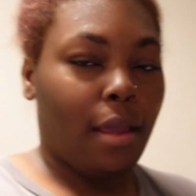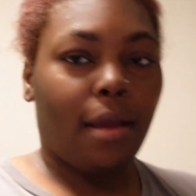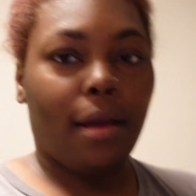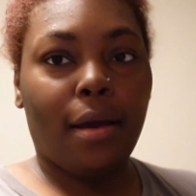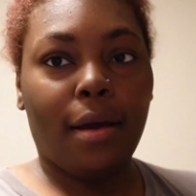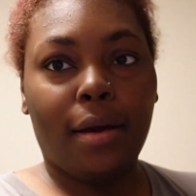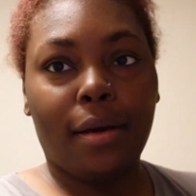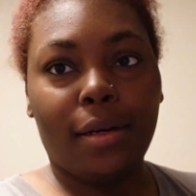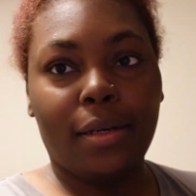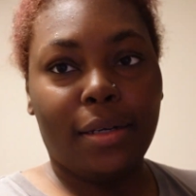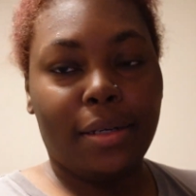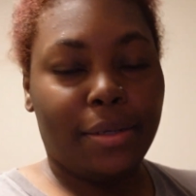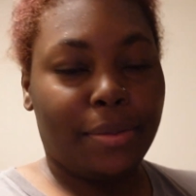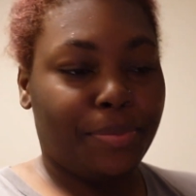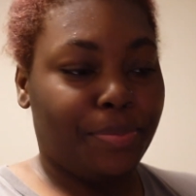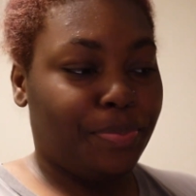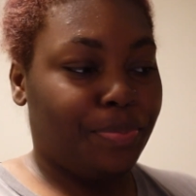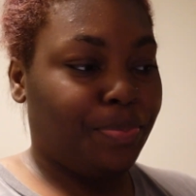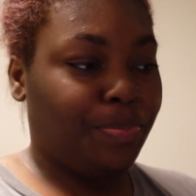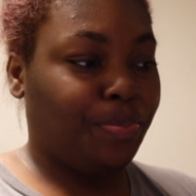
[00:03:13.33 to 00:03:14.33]

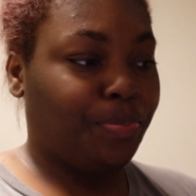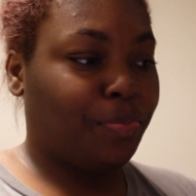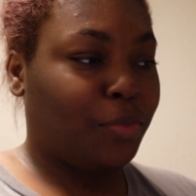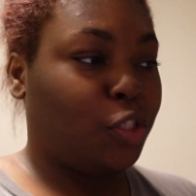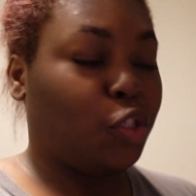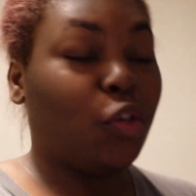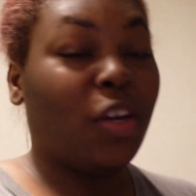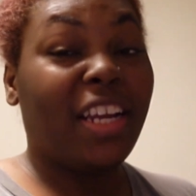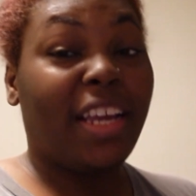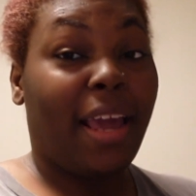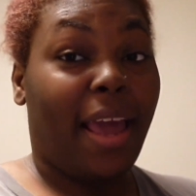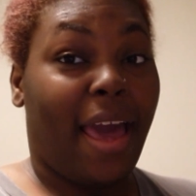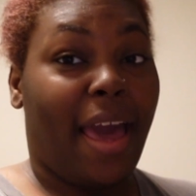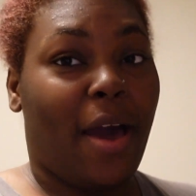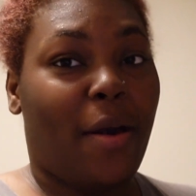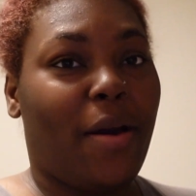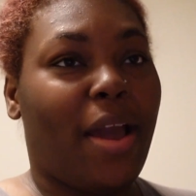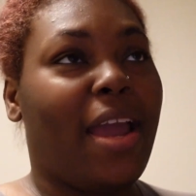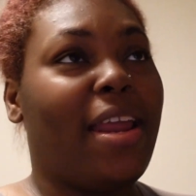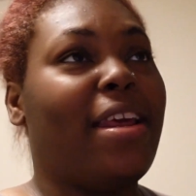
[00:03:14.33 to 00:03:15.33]
um drink
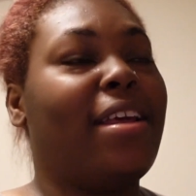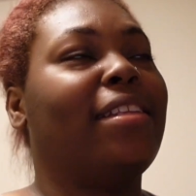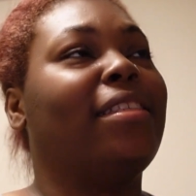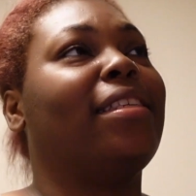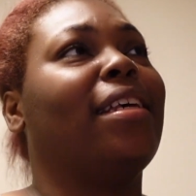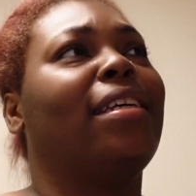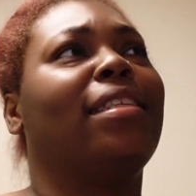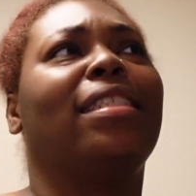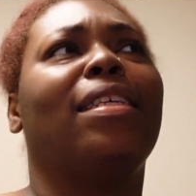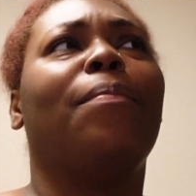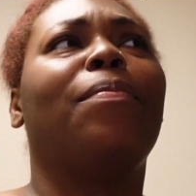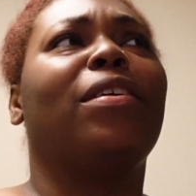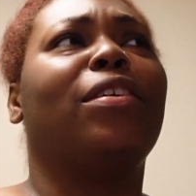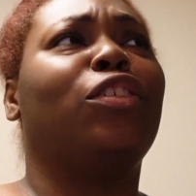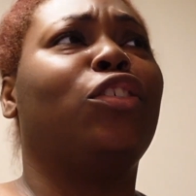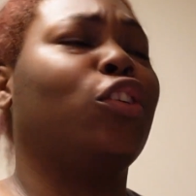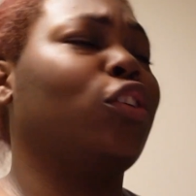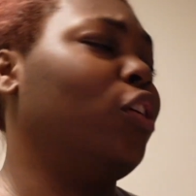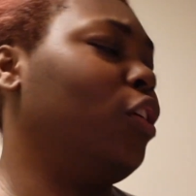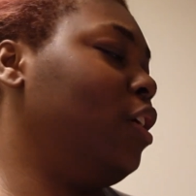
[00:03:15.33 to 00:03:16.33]
out, and it's something
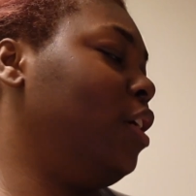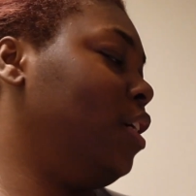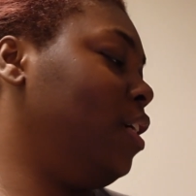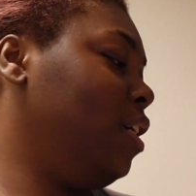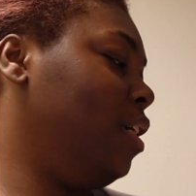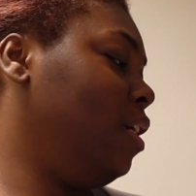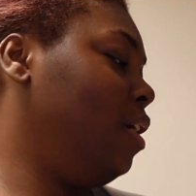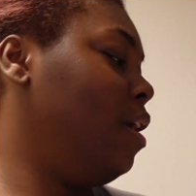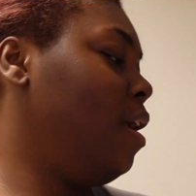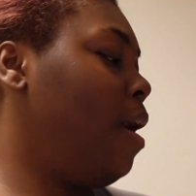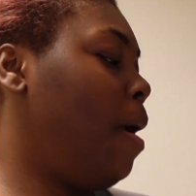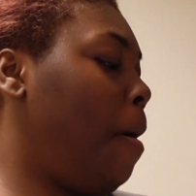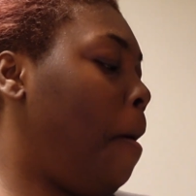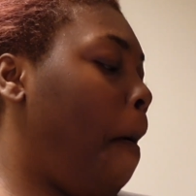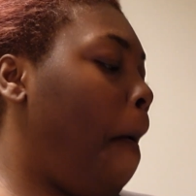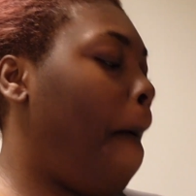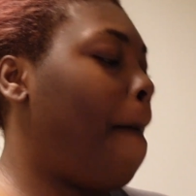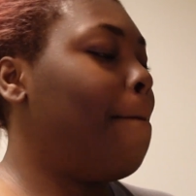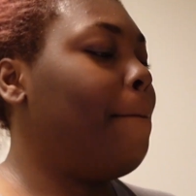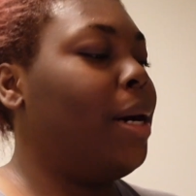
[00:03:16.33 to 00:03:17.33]
sugar cookie.
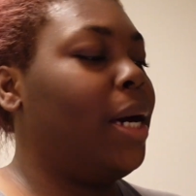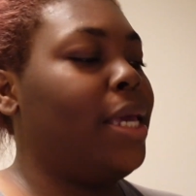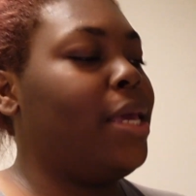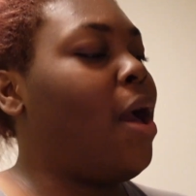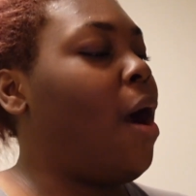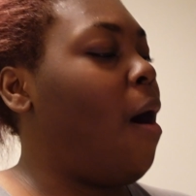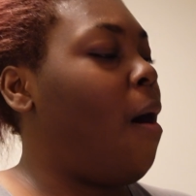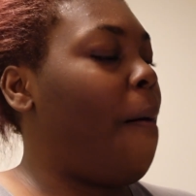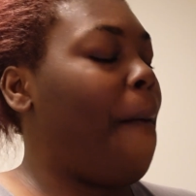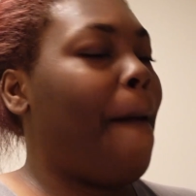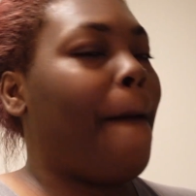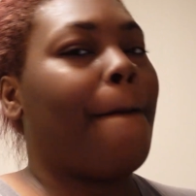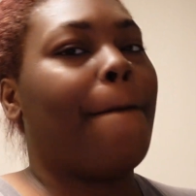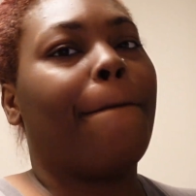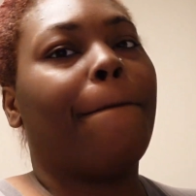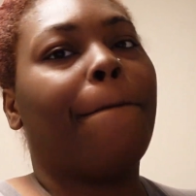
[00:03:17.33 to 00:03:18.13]
But y'all,